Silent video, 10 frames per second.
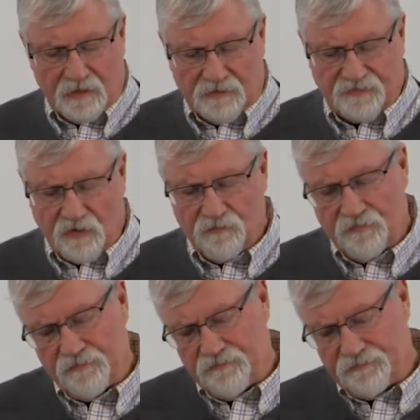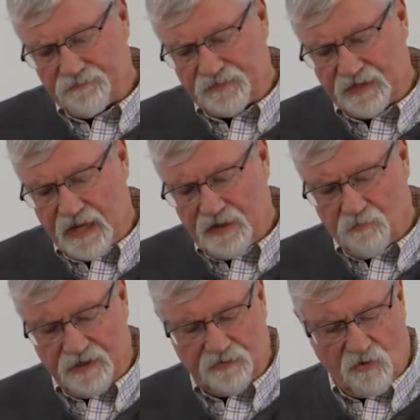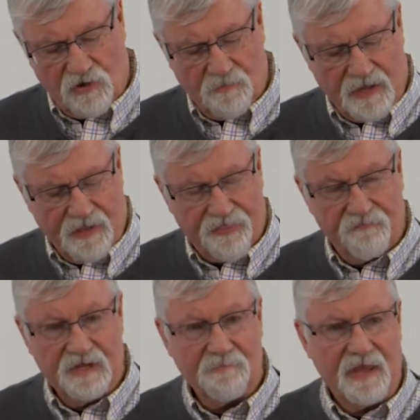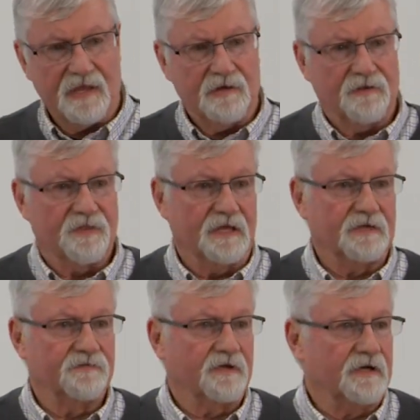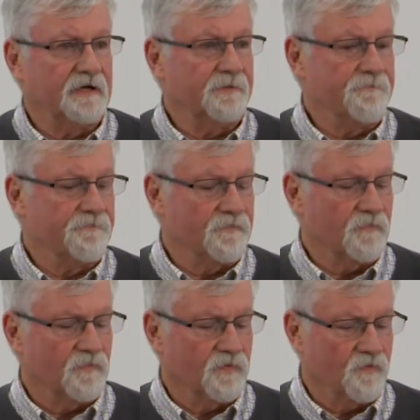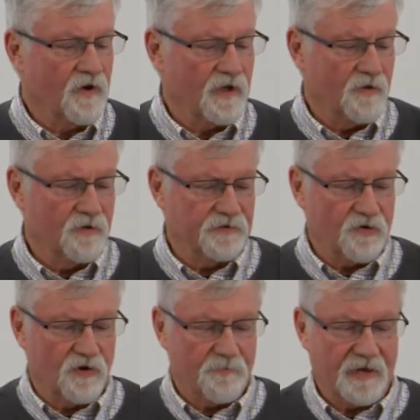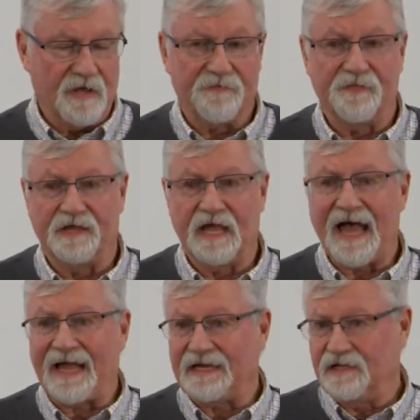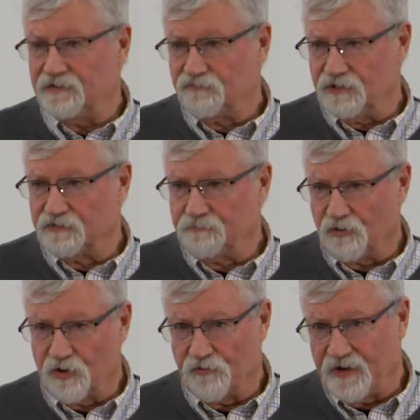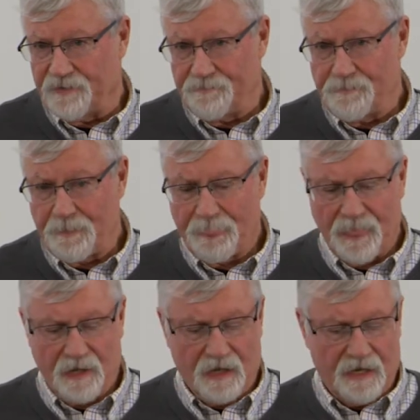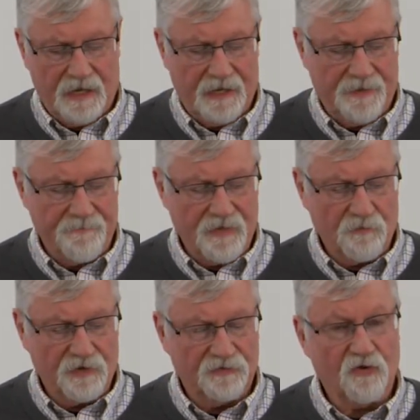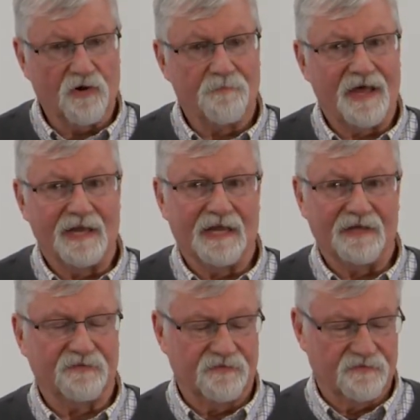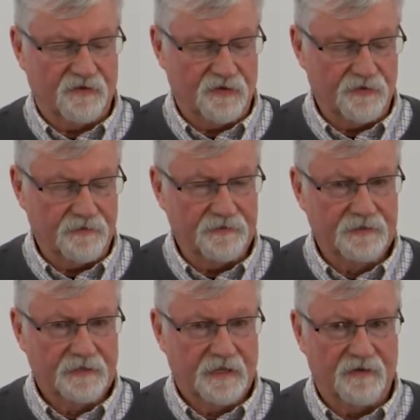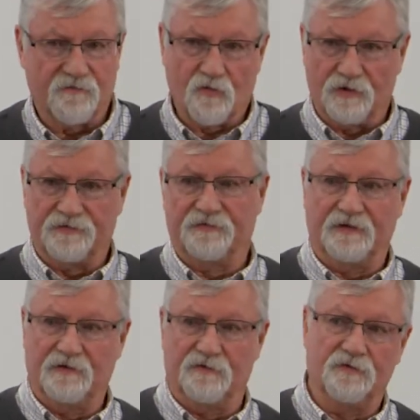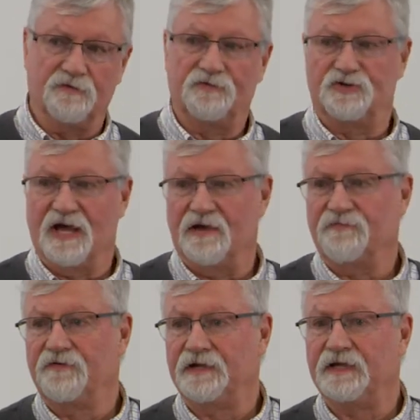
So today I want to talk about three main things. I want to talk about the Ag Districts program. I want to talk about lessons learned, and of course introduce Jeff.